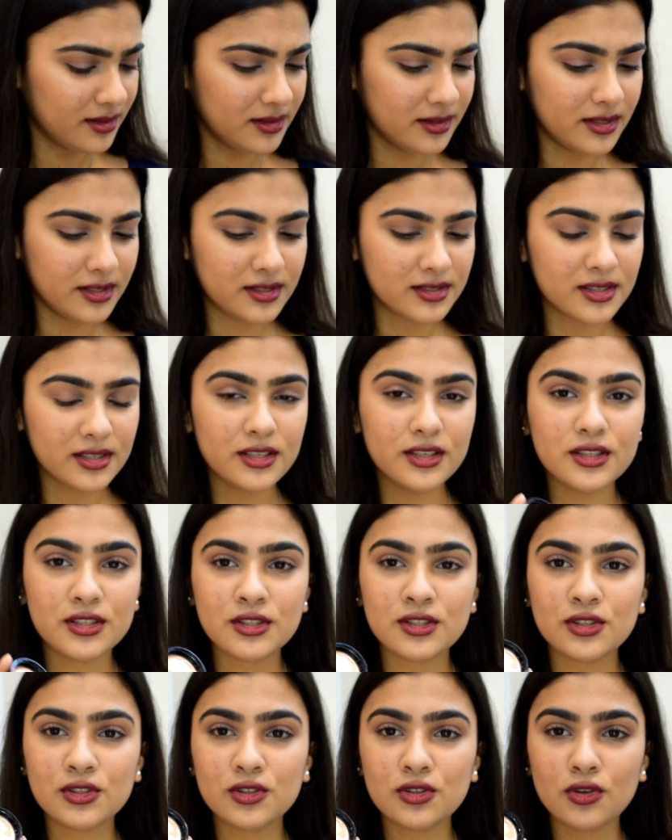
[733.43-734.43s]
This is
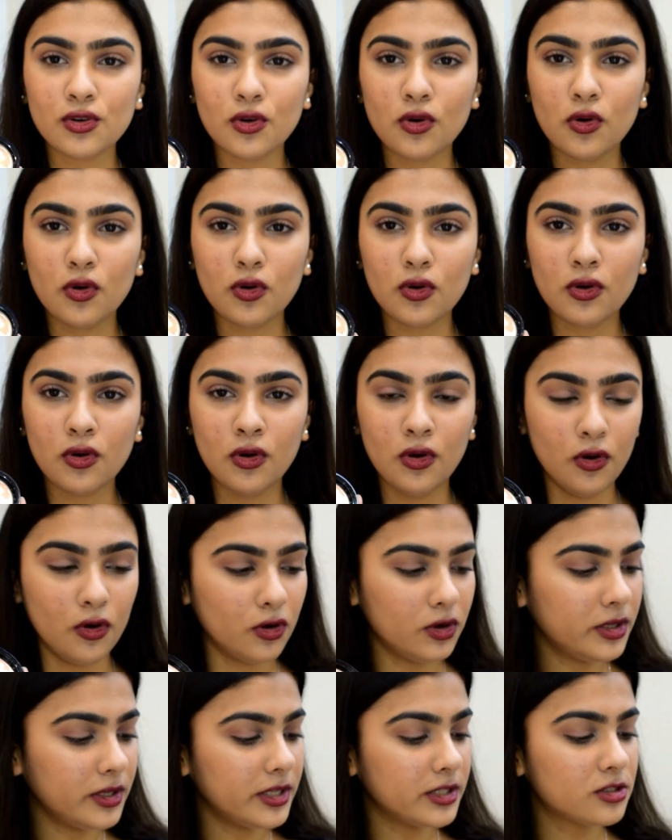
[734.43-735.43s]
so
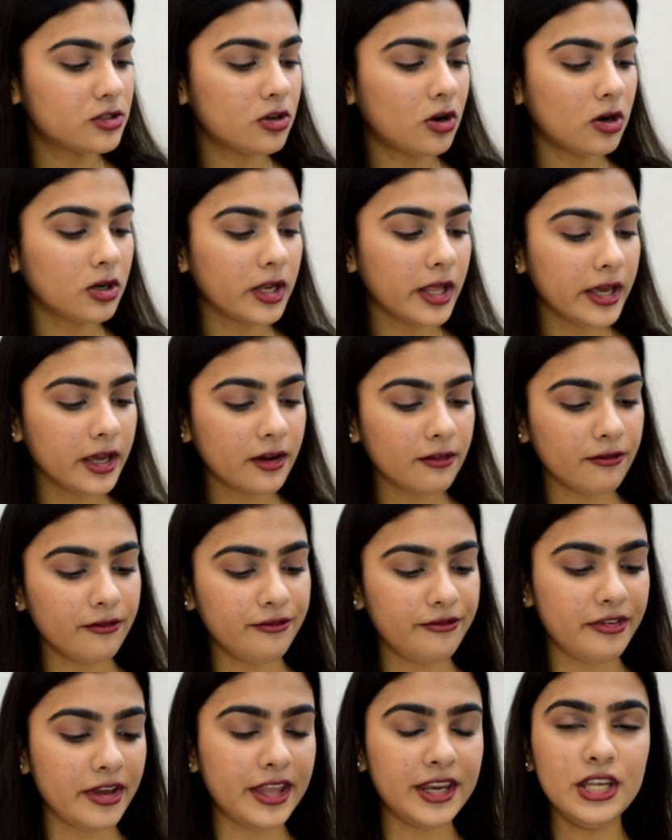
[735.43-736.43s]
good. It's not like
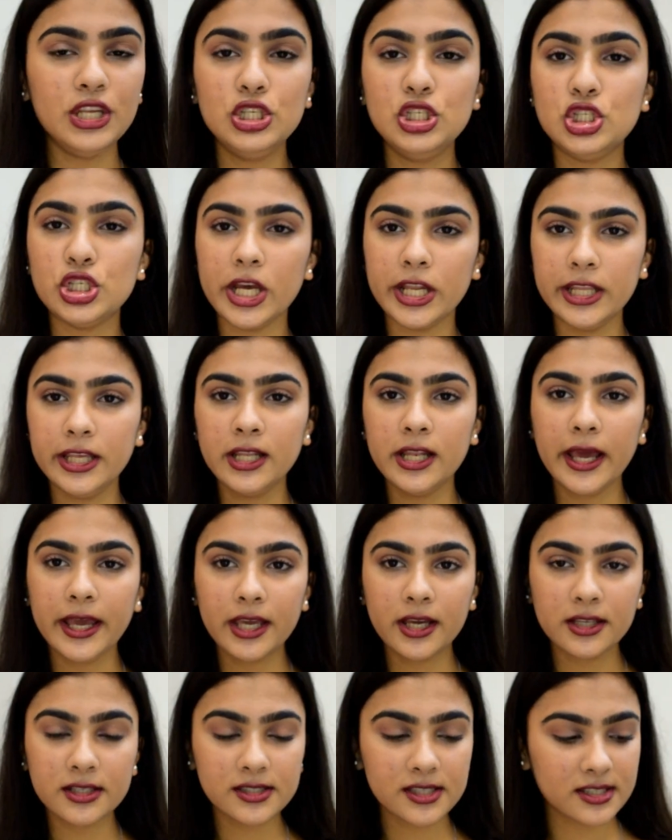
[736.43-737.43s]
very
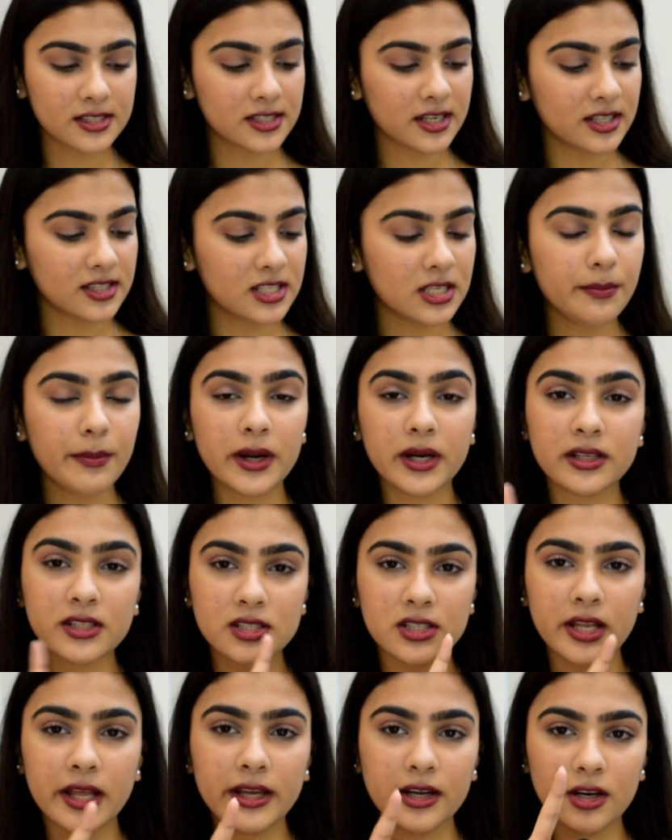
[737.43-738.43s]
jelly-like consistency, but
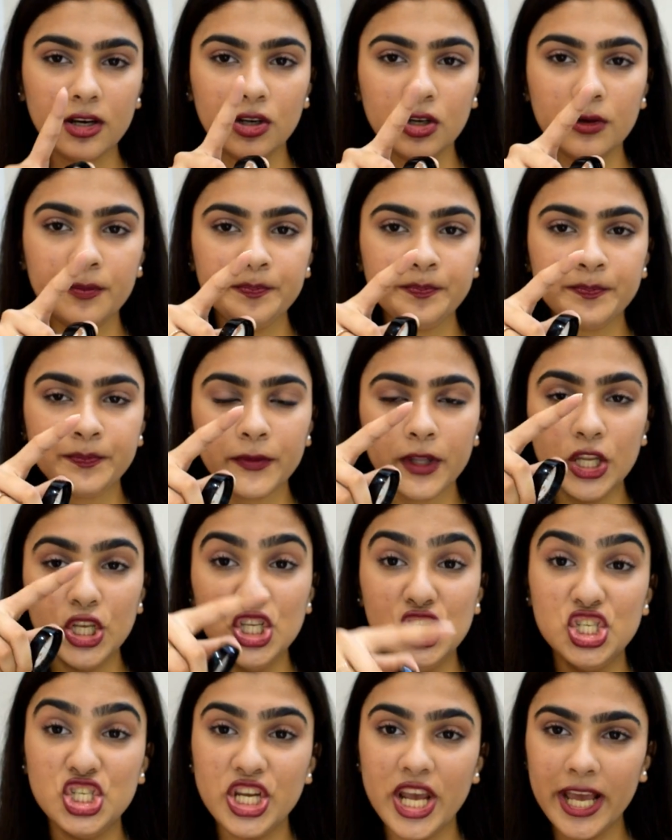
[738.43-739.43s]
it's like a
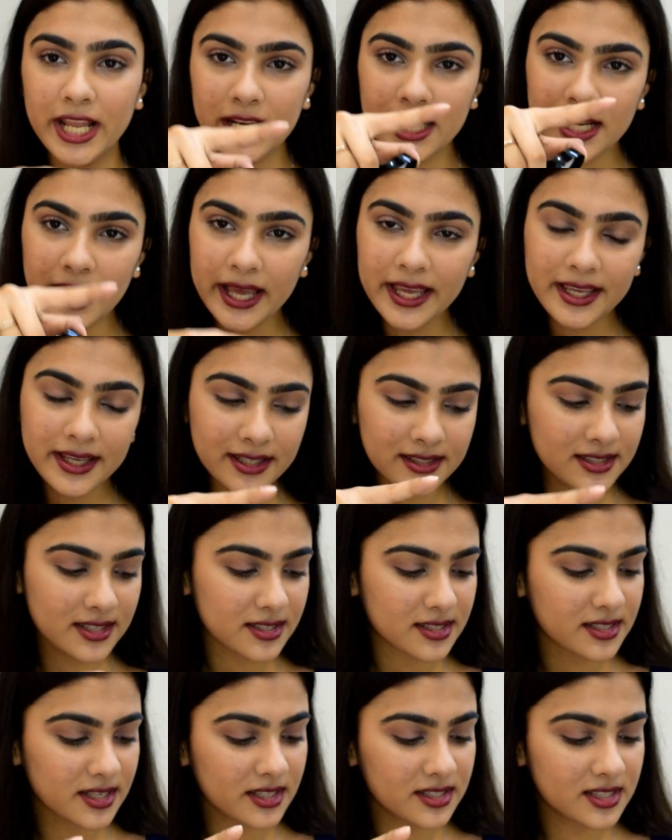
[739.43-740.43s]
gel-like
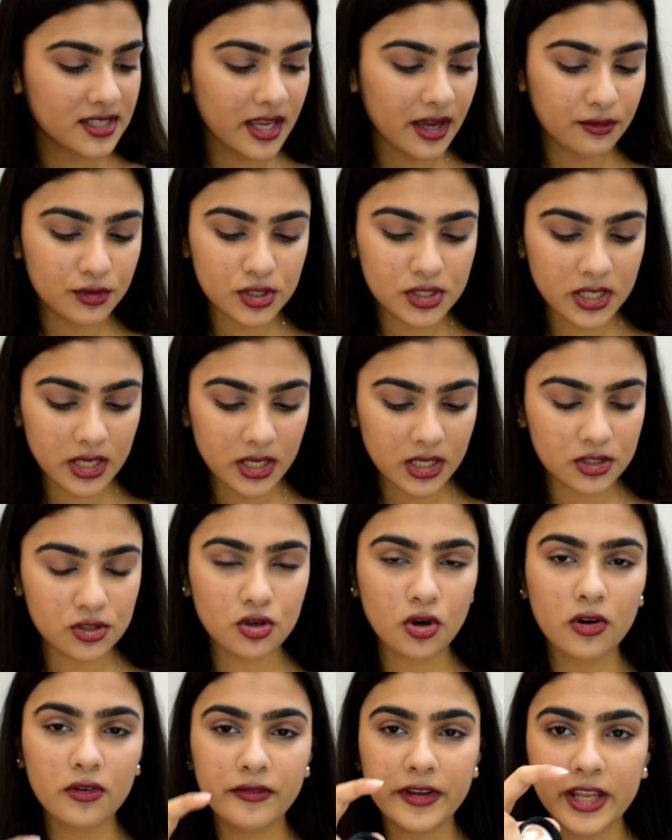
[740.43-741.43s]
consistency, I would say. It's
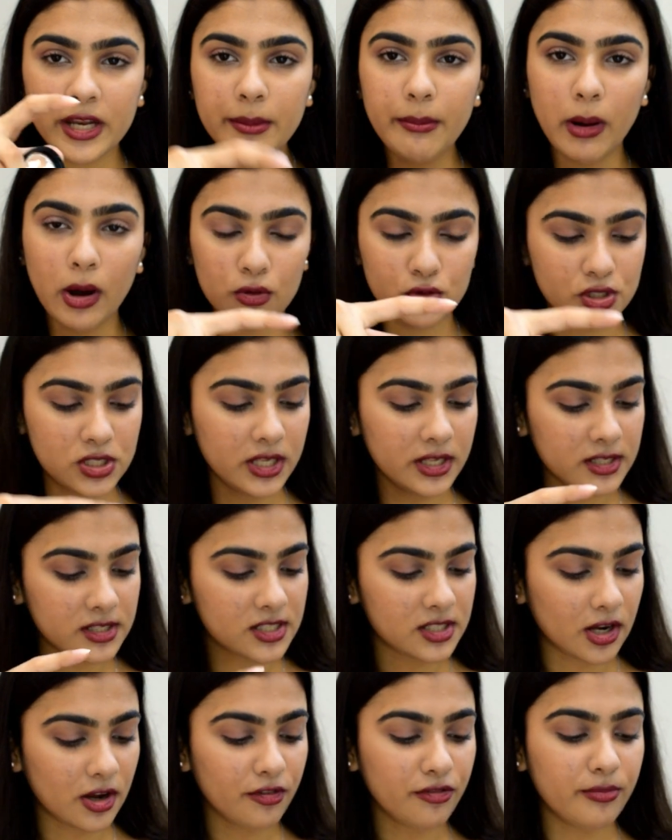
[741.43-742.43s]
not very bouncy and
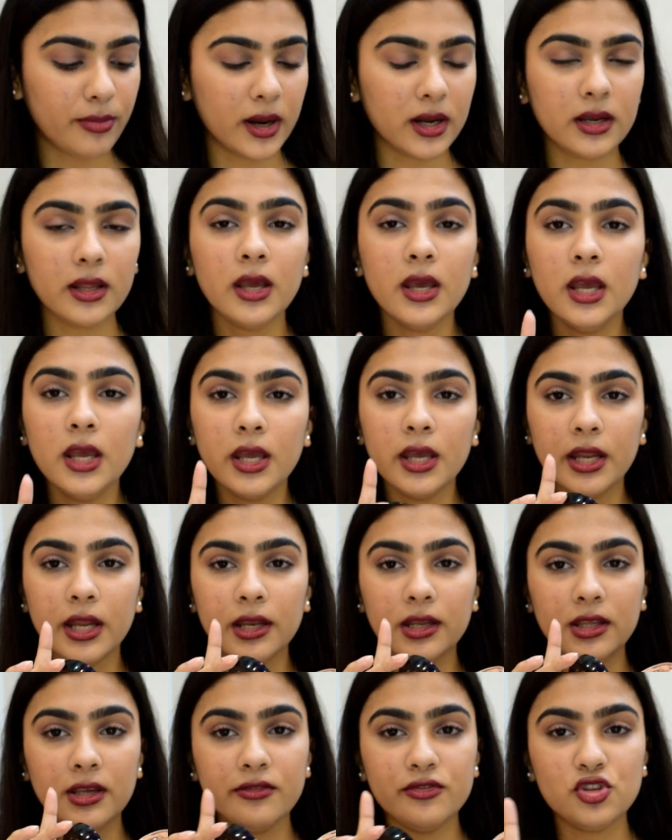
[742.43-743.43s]
stuff, but
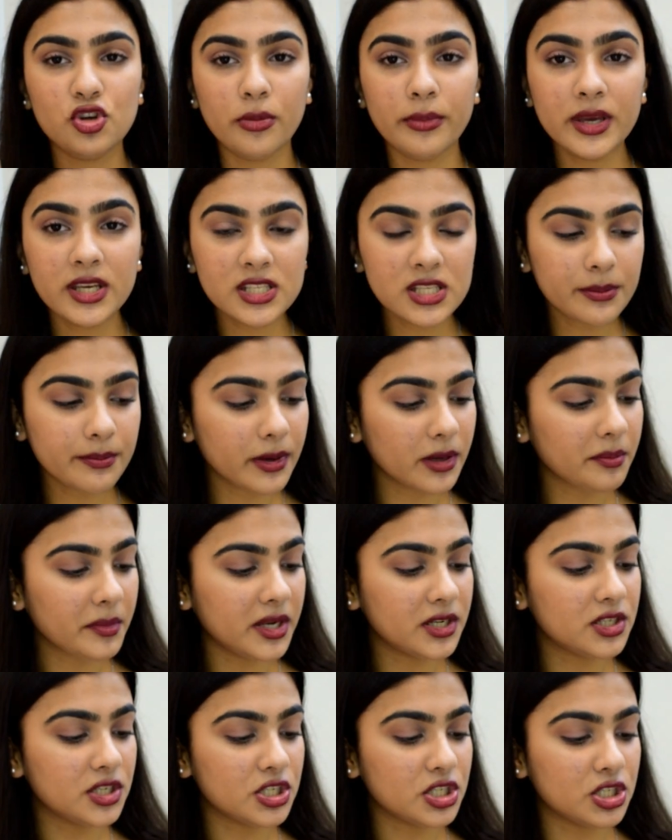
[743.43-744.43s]
it gives you amazing
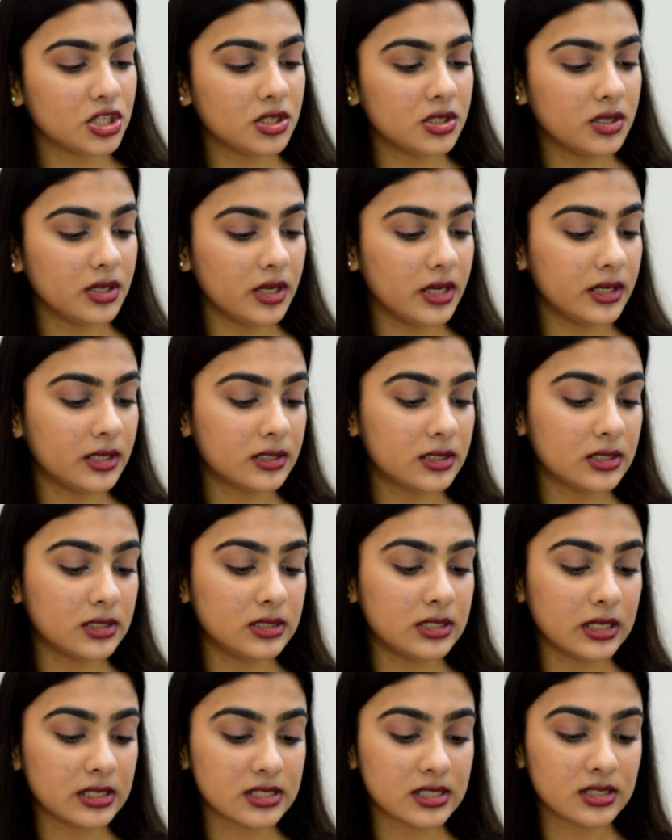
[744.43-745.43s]
pigmentation. It
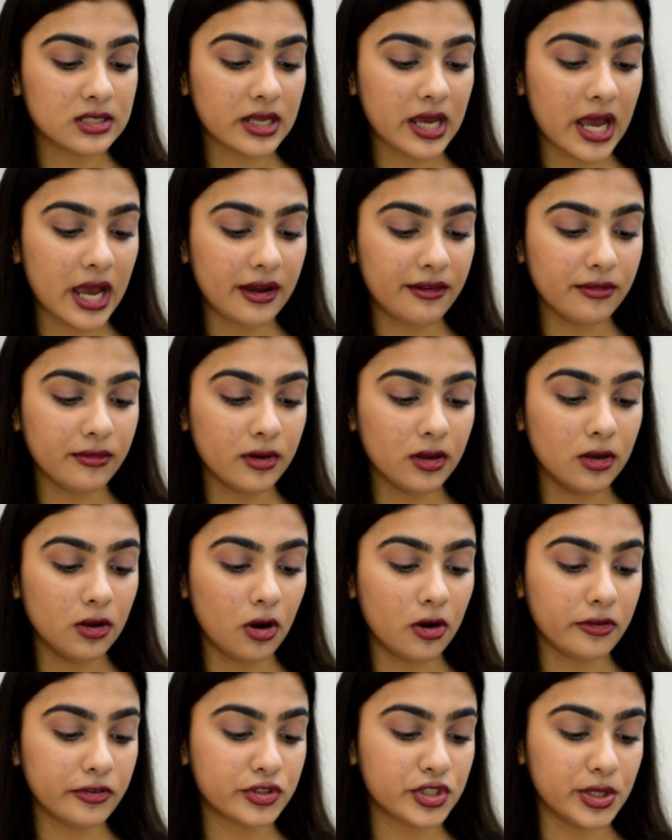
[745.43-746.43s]
doesn't have a
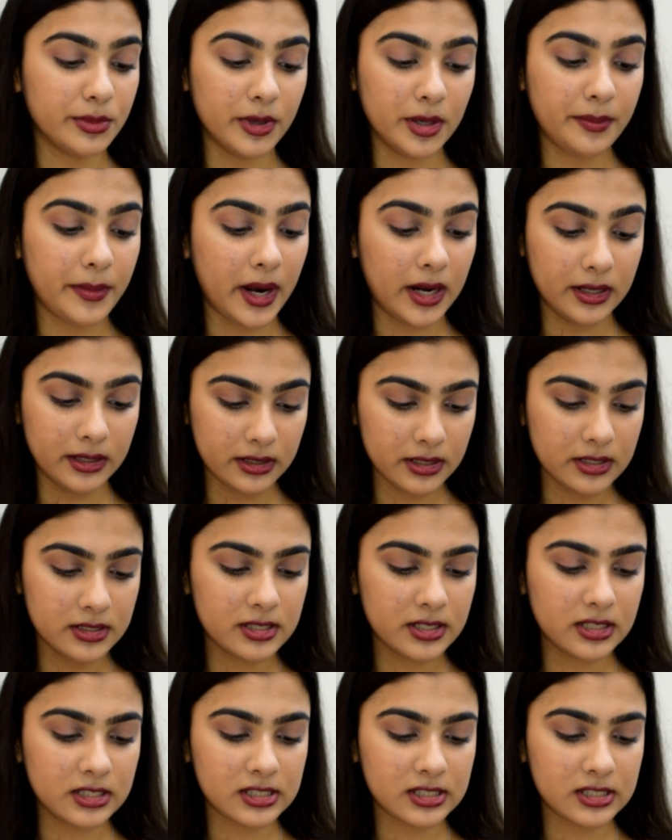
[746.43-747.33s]
lot of shimmer particles.